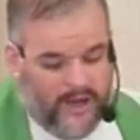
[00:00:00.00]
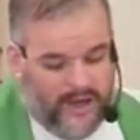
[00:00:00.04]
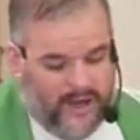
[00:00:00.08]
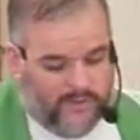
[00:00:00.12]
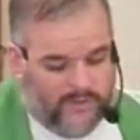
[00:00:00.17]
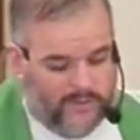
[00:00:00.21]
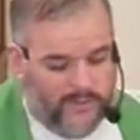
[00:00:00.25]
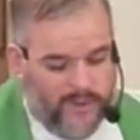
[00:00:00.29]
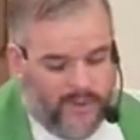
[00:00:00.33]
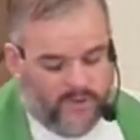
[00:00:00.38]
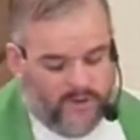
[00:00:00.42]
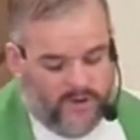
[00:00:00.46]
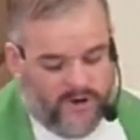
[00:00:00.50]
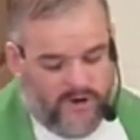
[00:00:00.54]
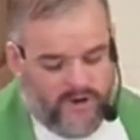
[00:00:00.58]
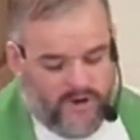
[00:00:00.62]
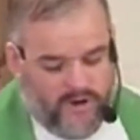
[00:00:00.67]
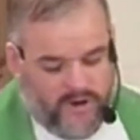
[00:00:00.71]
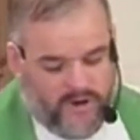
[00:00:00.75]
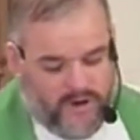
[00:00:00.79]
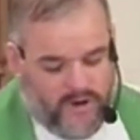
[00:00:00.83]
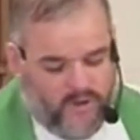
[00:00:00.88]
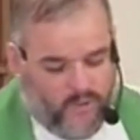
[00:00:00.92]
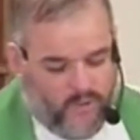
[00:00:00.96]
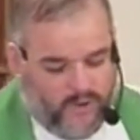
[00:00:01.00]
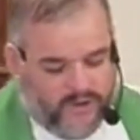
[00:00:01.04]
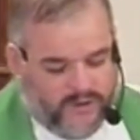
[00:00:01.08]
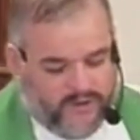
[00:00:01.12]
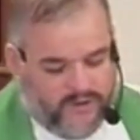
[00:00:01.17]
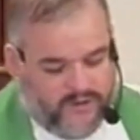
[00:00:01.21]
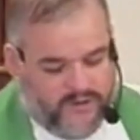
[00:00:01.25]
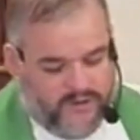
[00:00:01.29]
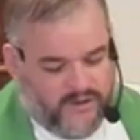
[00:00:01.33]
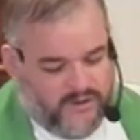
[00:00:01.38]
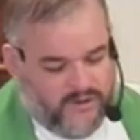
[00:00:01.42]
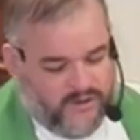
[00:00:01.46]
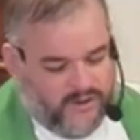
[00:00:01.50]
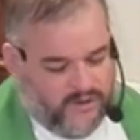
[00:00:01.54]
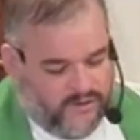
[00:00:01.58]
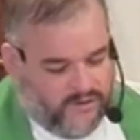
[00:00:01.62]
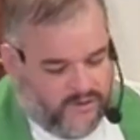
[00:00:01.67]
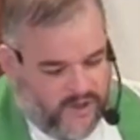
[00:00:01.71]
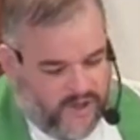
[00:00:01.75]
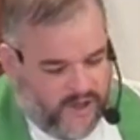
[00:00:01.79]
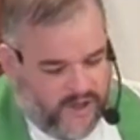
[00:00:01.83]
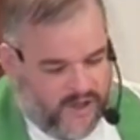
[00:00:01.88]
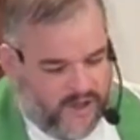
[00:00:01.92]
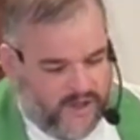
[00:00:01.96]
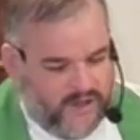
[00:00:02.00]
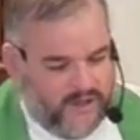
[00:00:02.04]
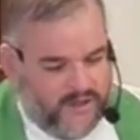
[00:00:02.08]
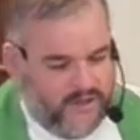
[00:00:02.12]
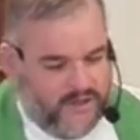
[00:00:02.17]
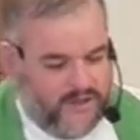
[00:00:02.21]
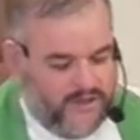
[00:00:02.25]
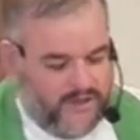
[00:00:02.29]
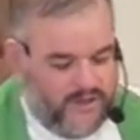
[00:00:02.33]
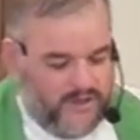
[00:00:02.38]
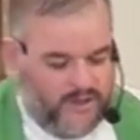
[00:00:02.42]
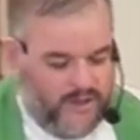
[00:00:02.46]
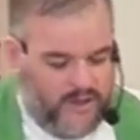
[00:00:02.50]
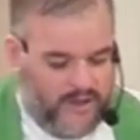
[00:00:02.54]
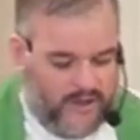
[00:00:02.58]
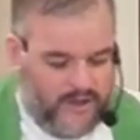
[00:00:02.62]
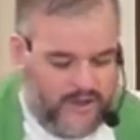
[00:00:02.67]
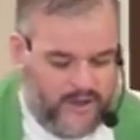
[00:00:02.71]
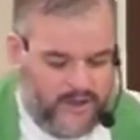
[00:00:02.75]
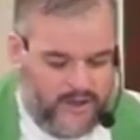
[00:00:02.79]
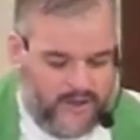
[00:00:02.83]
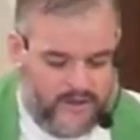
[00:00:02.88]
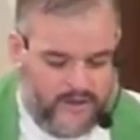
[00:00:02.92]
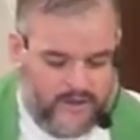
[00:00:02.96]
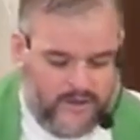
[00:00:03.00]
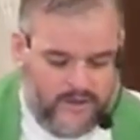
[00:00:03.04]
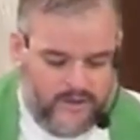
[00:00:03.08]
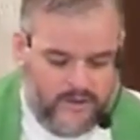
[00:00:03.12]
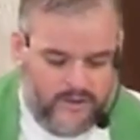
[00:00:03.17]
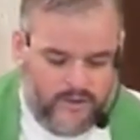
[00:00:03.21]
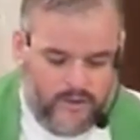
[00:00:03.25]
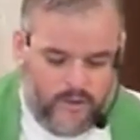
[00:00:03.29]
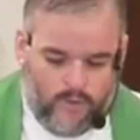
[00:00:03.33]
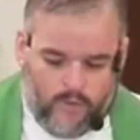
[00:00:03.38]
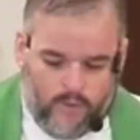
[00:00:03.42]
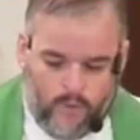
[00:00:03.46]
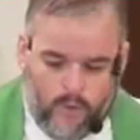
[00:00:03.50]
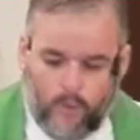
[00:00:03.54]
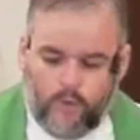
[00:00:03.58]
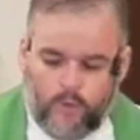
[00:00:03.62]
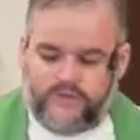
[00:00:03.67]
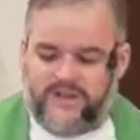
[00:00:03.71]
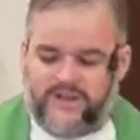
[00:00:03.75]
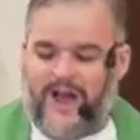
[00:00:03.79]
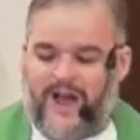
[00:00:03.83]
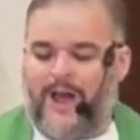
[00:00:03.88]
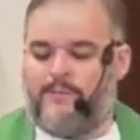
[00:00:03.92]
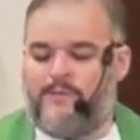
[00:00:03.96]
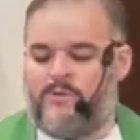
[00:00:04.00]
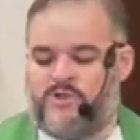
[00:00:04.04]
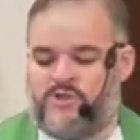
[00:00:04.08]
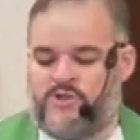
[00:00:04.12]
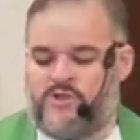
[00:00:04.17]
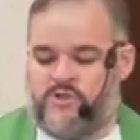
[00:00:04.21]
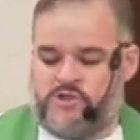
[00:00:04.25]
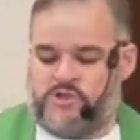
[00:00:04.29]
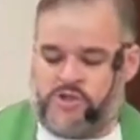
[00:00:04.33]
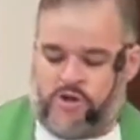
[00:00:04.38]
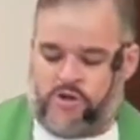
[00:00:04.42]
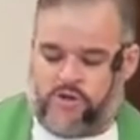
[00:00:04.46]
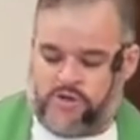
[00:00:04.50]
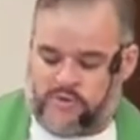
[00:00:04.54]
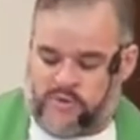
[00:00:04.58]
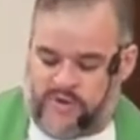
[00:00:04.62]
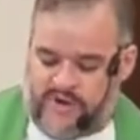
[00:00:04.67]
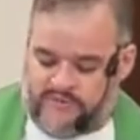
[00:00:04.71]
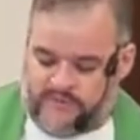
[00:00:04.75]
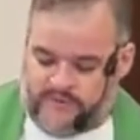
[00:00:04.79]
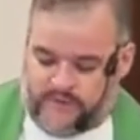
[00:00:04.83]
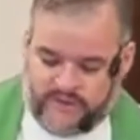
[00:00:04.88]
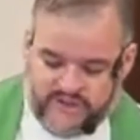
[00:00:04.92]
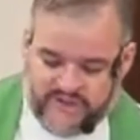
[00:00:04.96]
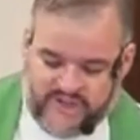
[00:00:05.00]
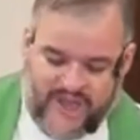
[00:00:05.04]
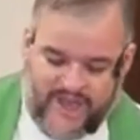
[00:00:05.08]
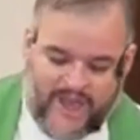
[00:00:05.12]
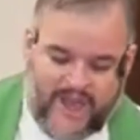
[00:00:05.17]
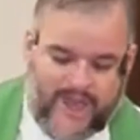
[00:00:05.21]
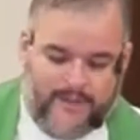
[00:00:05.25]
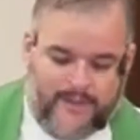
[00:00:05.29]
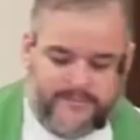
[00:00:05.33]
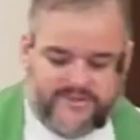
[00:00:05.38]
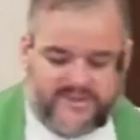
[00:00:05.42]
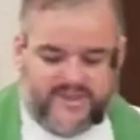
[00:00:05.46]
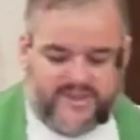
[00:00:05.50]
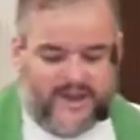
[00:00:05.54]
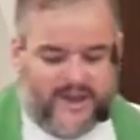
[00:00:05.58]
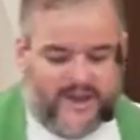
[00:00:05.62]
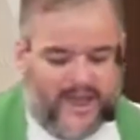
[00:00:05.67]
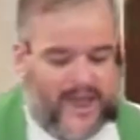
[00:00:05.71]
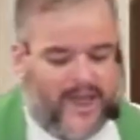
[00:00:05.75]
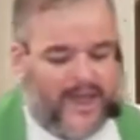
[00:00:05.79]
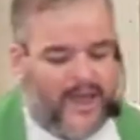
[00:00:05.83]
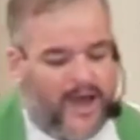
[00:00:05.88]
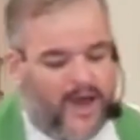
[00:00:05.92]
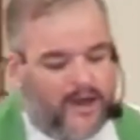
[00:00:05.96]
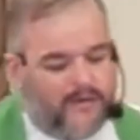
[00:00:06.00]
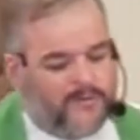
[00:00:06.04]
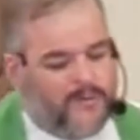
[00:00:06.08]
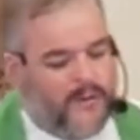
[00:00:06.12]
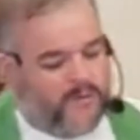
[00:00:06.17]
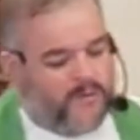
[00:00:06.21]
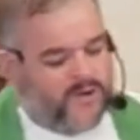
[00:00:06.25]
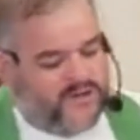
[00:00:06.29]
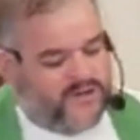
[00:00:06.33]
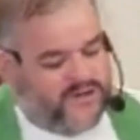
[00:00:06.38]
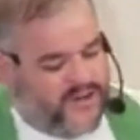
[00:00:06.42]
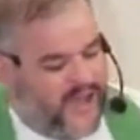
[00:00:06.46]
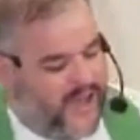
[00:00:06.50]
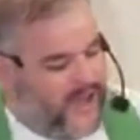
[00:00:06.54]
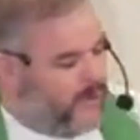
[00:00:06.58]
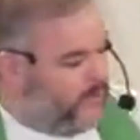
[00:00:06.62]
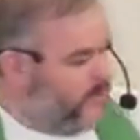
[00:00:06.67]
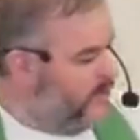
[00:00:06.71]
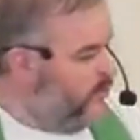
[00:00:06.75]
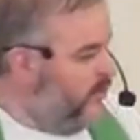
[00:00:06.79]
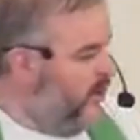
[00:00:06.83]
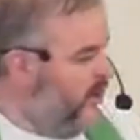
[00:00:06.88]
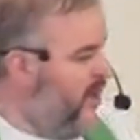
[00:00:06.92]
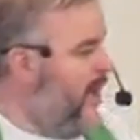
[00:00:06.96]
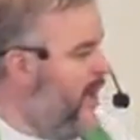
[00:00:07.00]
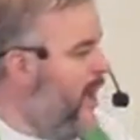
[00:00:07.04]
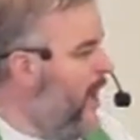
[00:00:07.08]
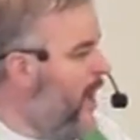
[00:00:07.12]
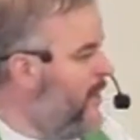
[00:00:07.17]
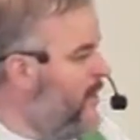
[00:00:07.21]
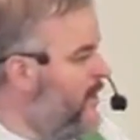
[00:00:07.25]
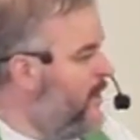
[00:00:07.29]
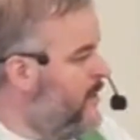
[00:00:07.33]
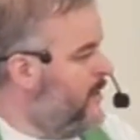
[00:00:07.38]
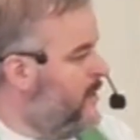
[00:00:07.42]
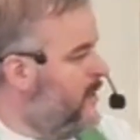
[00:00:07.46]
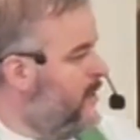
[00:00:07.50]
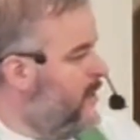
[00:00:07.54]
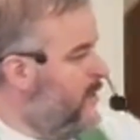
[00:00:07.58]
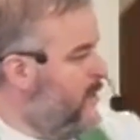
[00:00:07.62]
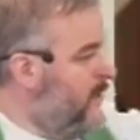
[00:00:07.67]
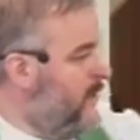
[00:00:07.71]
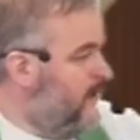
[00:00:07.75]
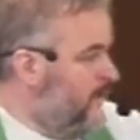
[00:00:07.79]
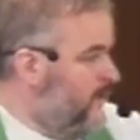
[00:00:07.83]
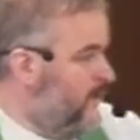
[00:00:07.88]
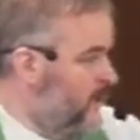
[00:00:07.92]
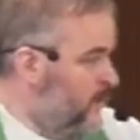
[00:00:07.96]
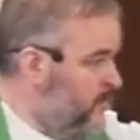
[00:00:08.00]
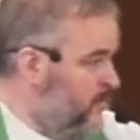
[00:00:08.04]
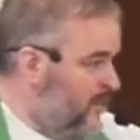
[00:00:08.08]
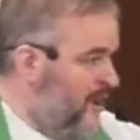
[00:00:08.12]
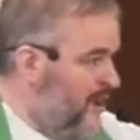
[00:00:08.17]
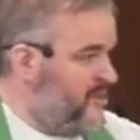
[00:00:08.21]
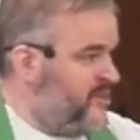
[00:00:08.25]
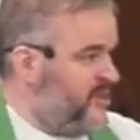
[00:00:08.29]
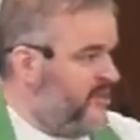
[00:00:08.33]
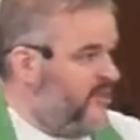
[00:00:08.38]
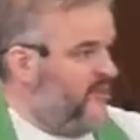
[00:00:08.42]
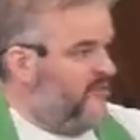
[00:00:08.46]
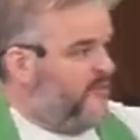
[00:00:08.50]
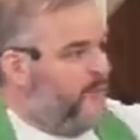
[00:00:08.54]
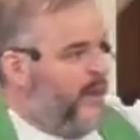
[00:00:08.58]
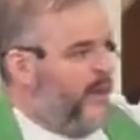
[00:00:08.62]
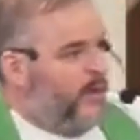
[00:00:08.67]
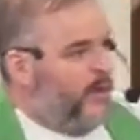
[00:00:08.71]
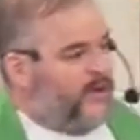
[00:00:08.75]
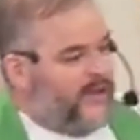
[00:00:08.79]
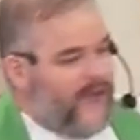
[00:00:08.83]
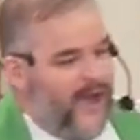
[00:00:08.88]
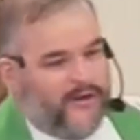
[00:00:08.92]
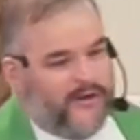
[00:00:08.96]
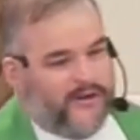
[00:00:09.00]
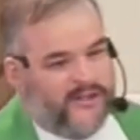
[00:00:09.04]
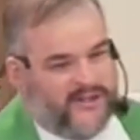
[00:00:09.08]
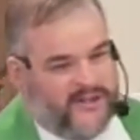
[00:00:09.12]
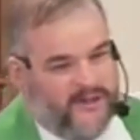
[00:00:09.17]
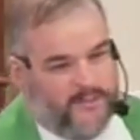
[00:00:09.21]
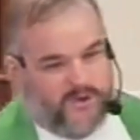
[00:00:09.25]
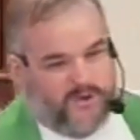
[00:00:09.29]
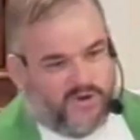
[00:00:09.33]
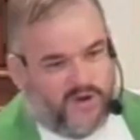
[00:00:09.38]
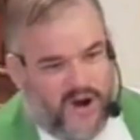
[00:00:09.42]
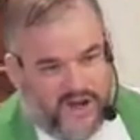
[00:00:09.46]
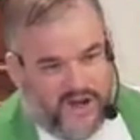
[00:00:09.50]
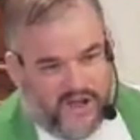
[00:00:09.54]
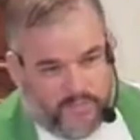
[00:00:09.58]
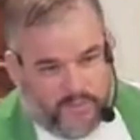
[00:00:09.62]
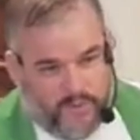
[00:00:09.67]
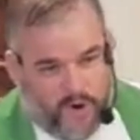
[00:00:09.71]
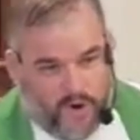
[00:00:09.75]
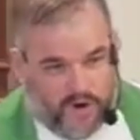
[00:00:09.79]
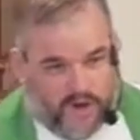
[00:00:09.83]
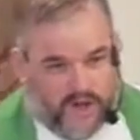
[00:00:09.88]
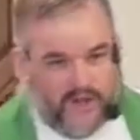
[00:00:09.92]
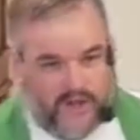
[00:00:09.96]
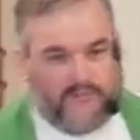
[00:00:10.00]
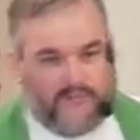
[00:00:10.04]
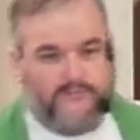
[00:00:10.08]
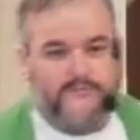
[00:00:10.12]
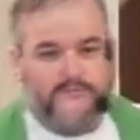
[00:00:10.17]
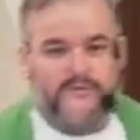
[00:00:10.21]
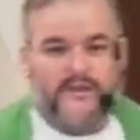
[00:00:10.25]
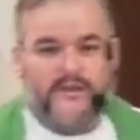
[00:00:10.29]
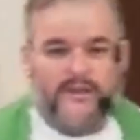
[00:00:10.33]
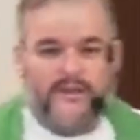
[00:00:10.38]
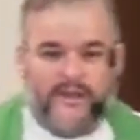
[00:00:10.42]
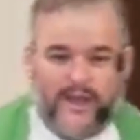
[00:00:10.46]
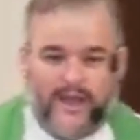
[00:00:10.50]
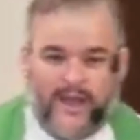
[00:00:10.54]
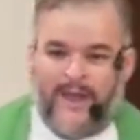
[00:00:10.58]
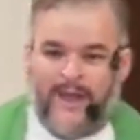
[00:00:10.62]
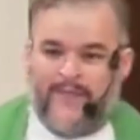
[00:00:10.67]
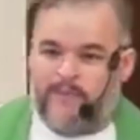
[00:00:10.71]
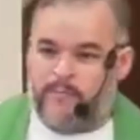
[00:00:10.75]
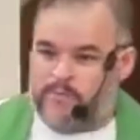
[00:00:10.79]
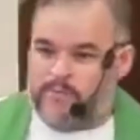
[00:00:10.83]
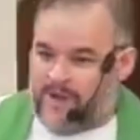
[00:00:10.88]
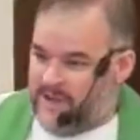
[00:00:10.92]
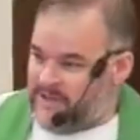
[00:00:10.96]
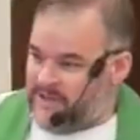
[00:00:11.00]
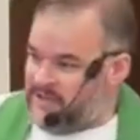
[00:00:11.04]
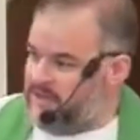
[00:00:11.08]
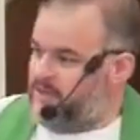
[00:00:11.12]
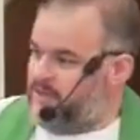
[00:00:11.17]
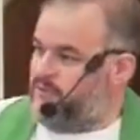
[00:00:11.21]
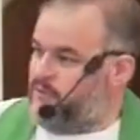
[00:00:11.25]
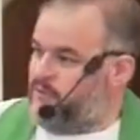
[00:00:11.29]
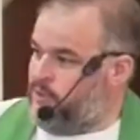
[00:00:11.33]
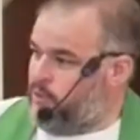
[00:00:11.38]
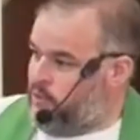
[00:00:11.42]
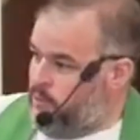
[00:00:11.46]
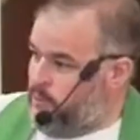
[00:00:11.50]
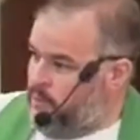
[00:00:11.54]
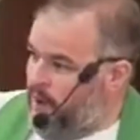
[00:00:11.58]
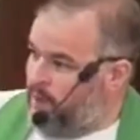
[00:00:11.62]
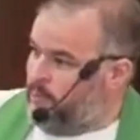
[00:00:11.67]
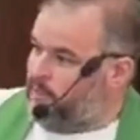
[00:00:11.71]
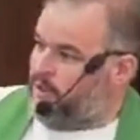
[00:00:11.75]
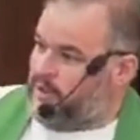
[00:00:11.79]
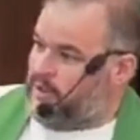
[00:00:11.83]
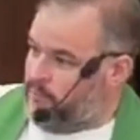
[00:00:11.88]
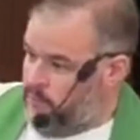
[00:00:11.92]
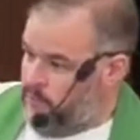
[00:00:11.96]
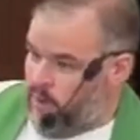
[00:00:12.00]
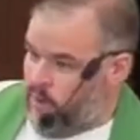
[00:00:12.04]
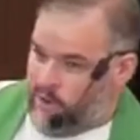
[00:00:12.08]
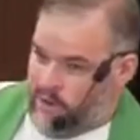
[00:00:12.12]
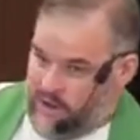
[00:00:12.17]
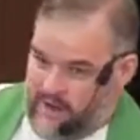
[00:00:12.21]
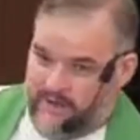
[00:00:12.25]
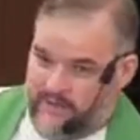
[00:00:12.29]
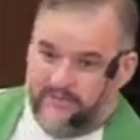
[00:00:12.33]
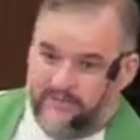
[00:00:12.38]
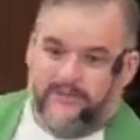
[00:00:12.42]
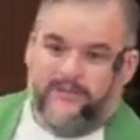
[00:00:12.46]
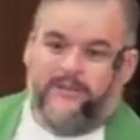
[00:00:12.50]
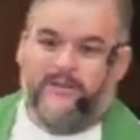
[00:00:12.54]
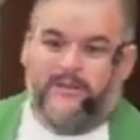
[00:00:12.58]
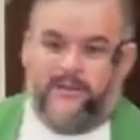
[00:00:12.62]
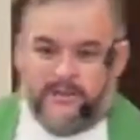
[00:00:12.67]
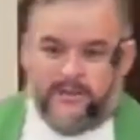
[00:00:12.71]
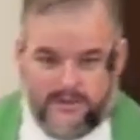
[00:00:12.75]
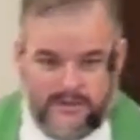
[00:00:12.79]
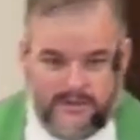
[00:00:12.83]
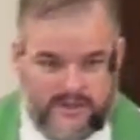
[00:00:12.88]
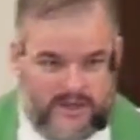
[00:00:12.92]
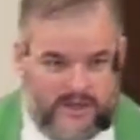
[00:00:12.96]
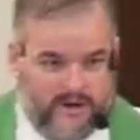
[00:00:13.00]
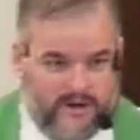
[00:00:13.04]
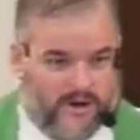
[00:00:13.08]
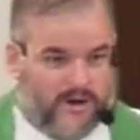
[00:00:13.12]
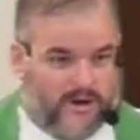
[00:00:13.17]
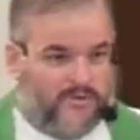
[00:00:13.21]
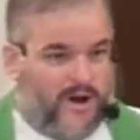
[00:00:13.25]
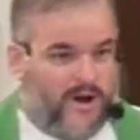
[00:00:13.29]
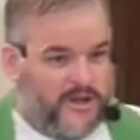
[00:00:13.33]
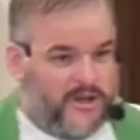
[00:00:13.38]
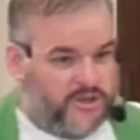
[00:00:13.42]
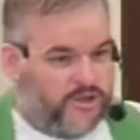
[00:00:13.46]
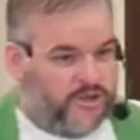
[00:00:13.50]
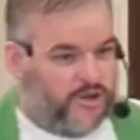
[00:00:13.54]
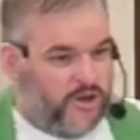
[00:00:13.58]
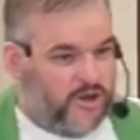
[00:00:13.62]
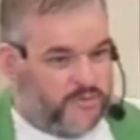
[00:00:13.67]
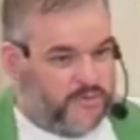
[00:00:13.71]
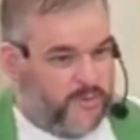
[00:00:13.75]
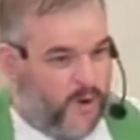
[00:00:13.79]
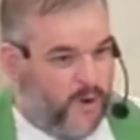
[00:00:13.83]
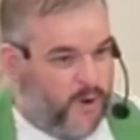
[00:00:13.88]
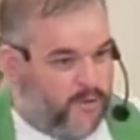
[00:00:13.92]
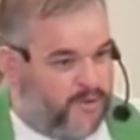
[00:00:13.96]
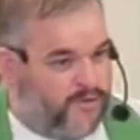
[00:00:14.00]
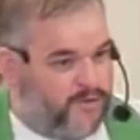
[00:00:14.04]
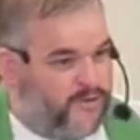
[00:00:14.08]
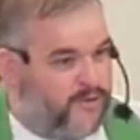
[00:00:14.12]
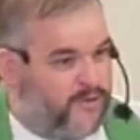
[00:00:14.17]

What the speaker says: I remember one of the old timers of the church when I first came said, hey, I remember a day when we had the president of Bell County Democratic Party and the president of the Republican Party here at Christ Church, both